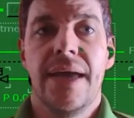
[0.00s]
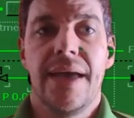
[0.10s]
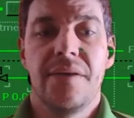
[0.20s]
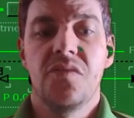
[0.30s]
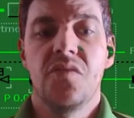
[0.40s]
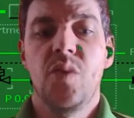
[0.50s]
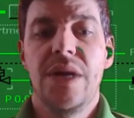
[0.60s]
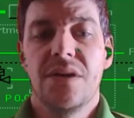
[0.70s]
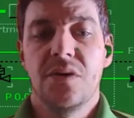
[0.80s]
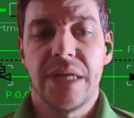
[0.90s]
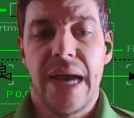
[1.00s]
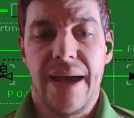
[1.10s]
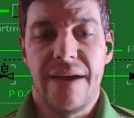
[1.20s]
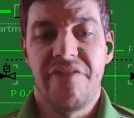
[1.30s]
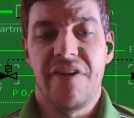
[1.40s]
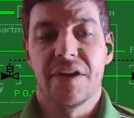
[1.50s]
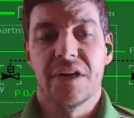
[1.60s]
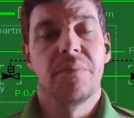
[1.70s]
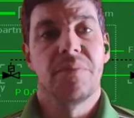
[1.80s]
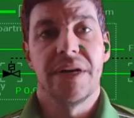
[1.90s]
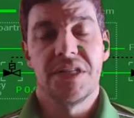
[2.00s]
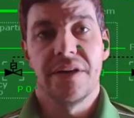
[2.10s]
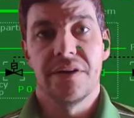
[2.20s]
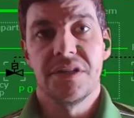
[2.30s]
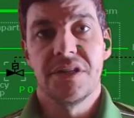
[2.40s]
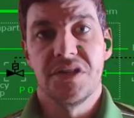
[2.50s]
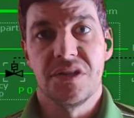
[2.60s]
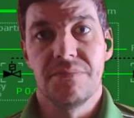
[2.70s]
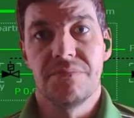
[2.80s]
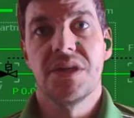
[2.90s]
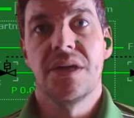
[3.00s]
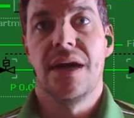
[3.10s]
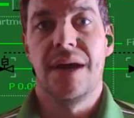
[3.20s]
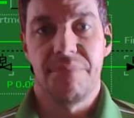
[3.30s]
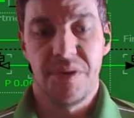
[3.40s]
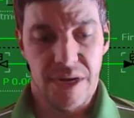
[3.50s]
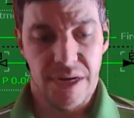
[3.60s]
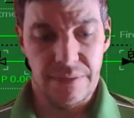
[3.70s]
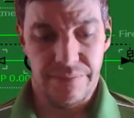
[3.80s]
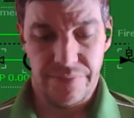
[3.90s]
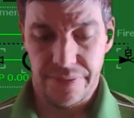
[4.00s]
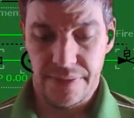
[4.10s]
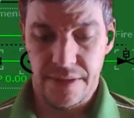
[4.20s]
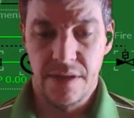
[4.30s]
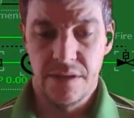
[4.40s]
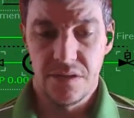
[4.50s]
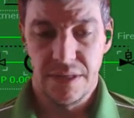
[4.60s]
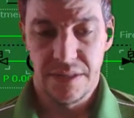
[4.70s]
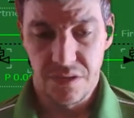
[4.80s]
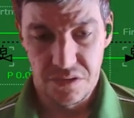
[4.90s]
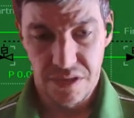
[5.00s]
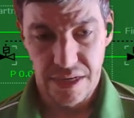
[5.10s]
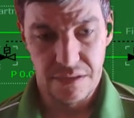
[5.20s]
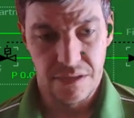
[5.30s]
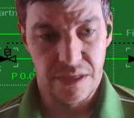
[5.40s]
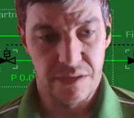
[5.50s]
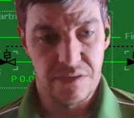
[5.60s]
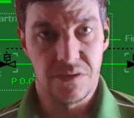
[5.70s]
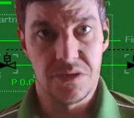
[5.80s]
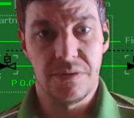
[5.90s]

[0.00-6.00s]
And we don't have our compressed air systems up and running. So let's go take a look at those.